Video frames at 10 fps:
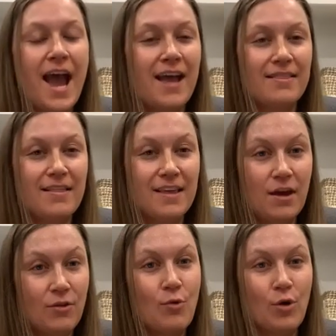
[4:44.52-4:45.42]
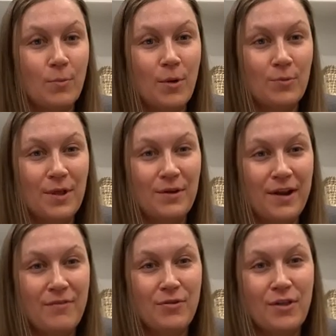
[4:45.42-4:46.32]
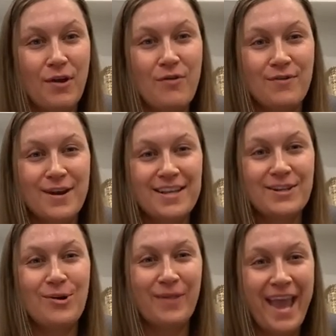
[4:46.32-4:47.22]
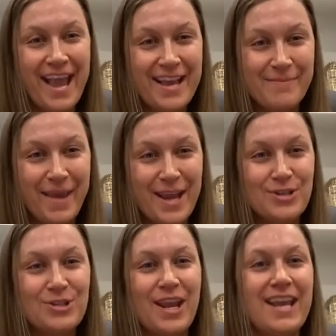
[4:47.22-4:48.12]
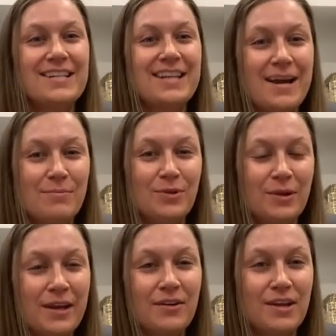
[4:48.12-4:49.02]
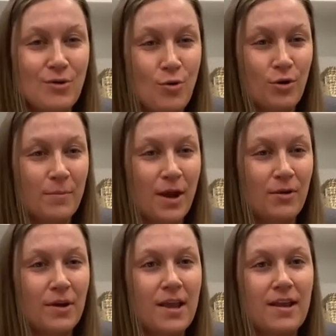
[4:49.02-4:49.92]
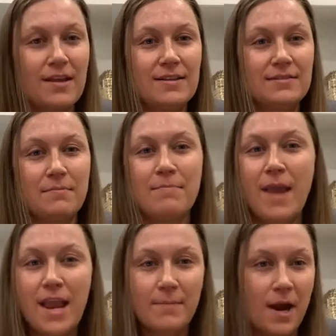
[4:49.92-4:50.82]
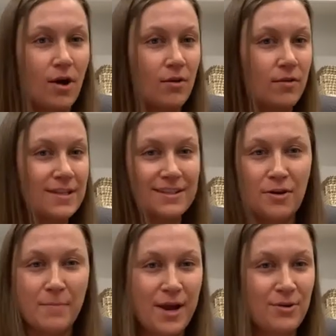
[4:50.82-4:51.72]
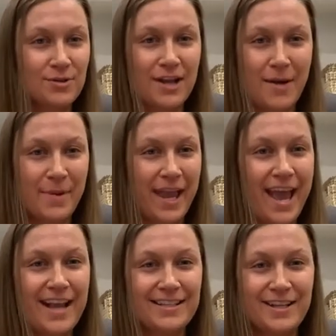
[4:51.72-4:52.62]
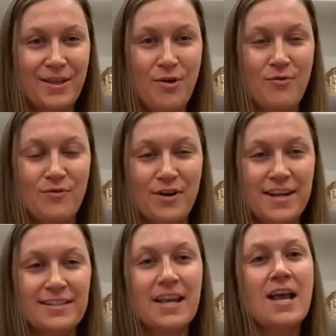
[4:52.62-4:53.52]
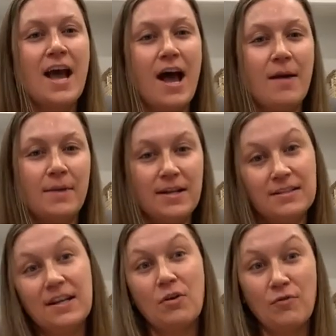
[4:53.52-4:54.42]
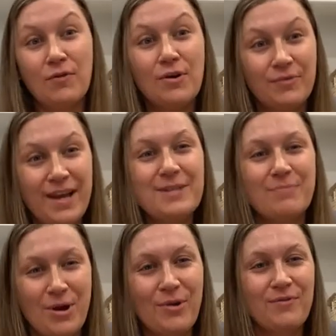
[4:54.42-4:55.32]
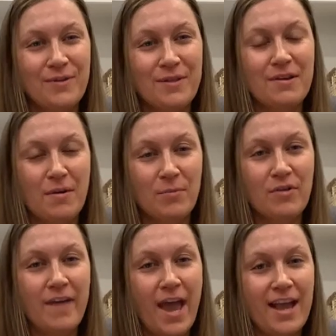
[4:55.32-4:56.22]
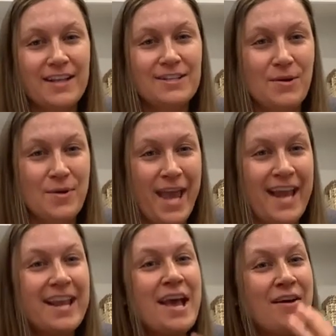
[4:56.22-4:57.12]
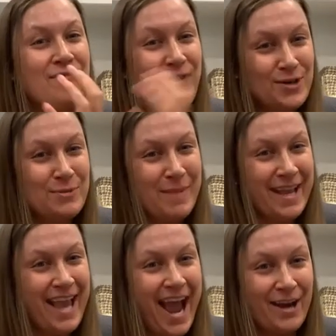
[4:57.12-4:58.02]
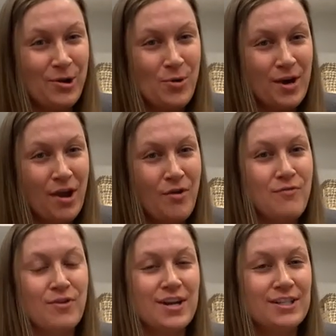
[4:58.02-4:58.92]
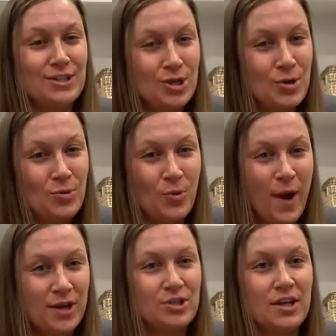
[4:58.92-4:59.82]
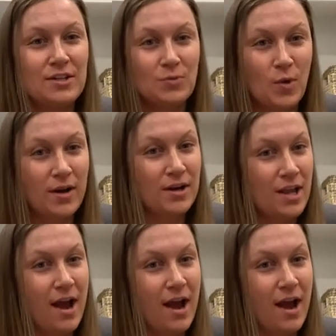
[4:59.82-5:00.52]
And then the other hormone we look at for the ovary is called AMH, anti-Mullerian hormone. It is made made by all these little microscopic eggs in the ovaries, and it's an overall nice marker for the number of eggs. So again, first big category, ovaries, 2 questions. 1, are you